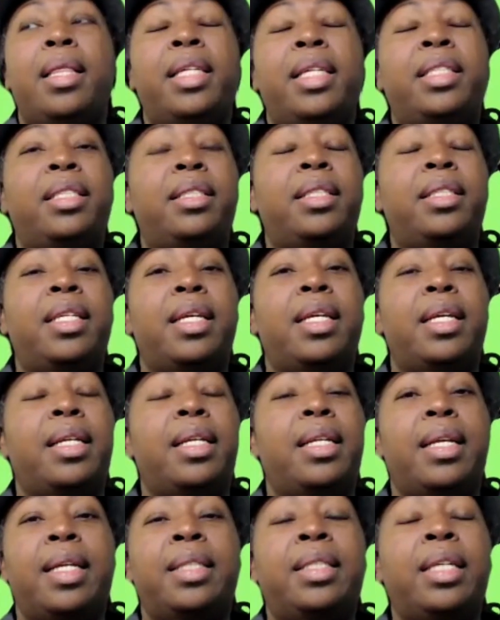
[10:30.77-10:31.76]

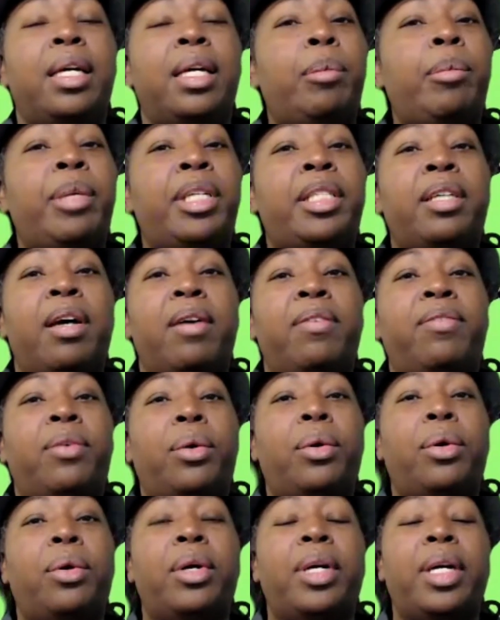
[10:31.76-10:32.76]
It's going to be tough
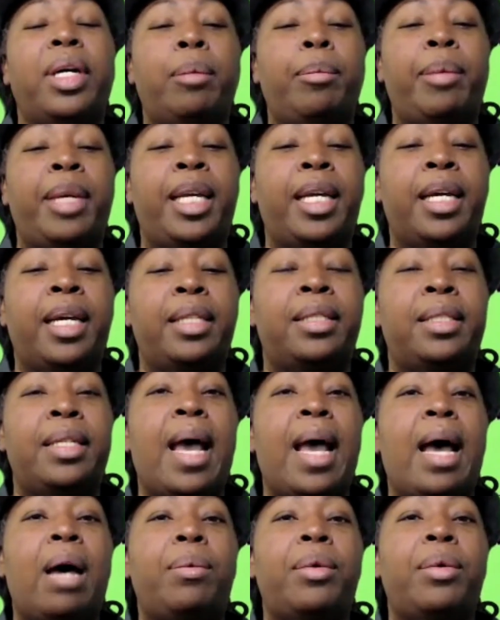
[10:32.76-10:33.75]
for Oregon, because
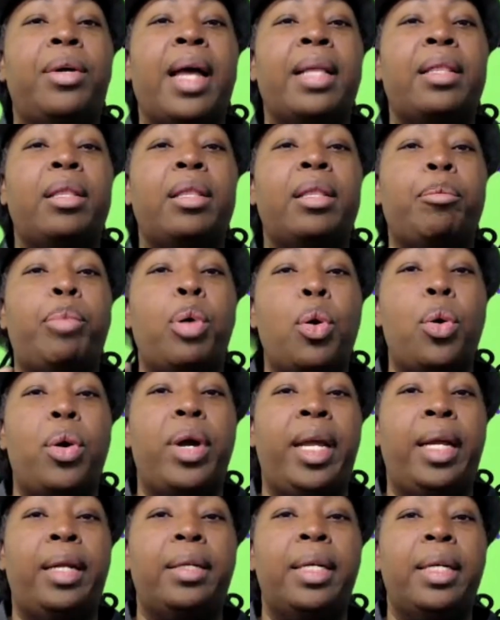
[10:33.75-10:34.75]
now we're at the
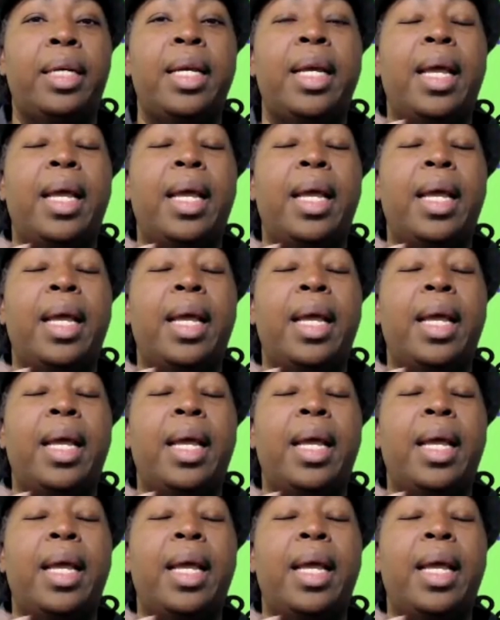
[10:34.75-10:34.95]
point,